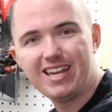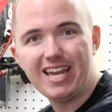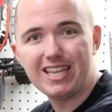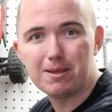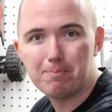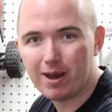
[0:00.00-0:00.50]

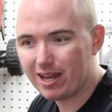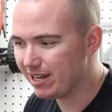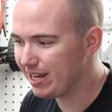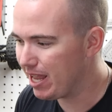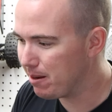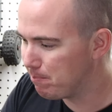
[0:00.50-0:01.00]
hit the
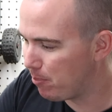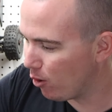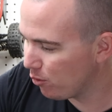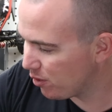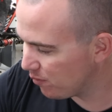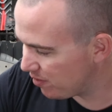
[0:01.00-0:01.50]
button, and
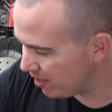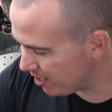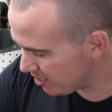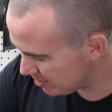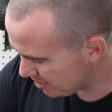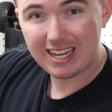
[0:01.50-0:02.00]
both of
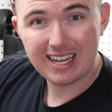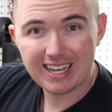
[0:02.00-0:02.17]
these